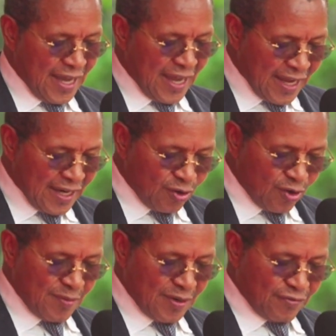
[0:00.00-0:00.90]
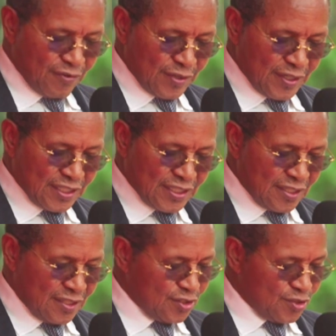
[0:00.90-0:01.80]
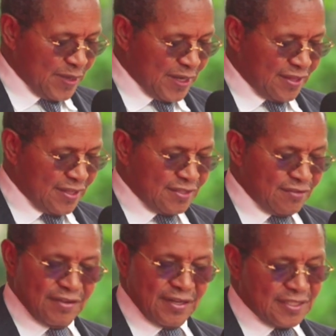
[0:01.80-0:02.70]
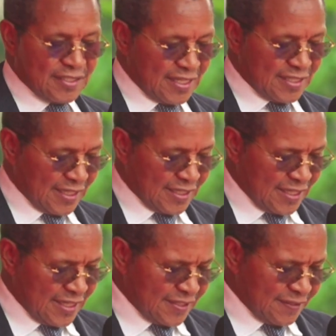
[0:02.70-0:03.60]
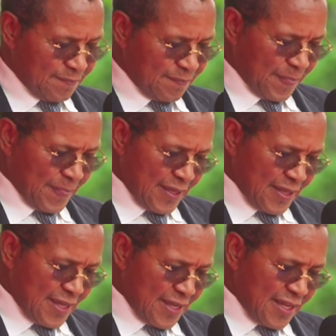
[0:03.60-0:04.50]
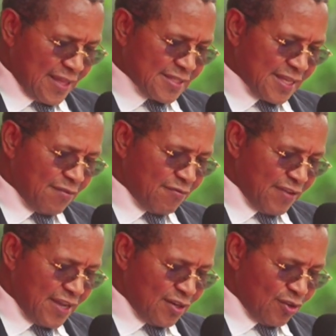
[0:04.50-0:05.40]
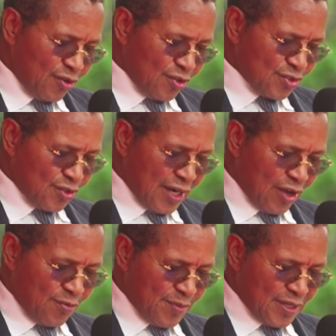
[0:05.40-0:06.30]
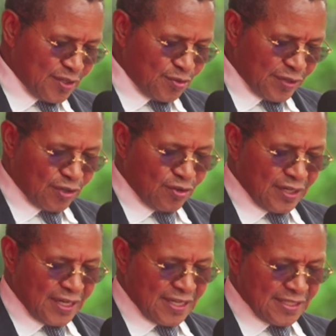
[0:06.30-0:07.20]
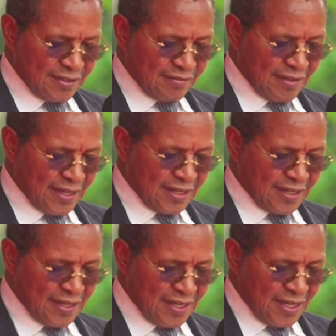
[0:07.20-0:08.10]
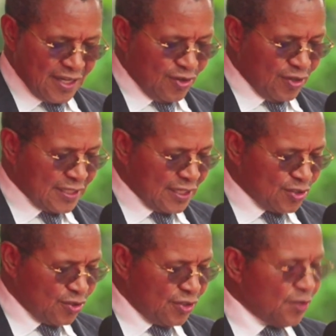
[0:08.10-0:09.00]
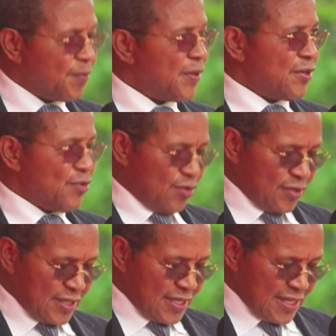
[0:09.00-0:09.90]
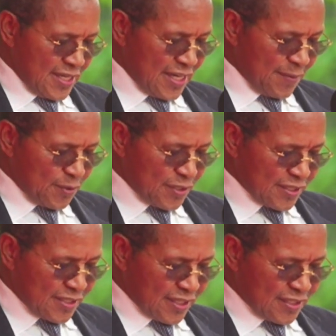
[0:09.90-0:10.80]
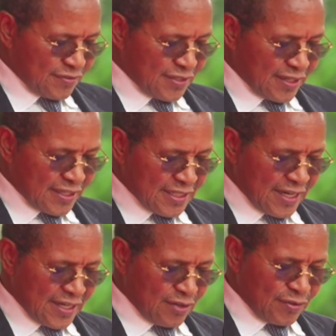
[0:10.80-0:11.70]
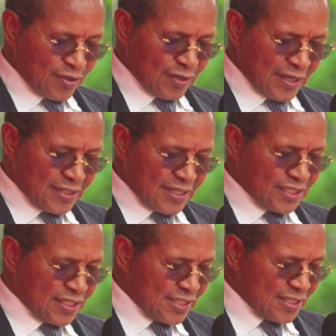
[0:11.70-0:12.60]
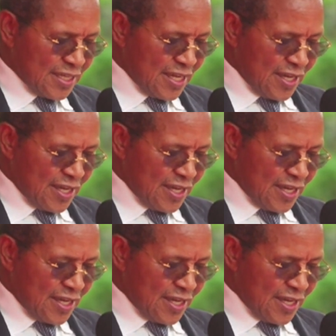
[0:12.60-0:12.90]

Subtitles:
and Roman Foundation to make this event a success. In the same vein, also allow me to recognize and thank Dr. Antonio Pedro, Deputy Executive Secretary of the United Nations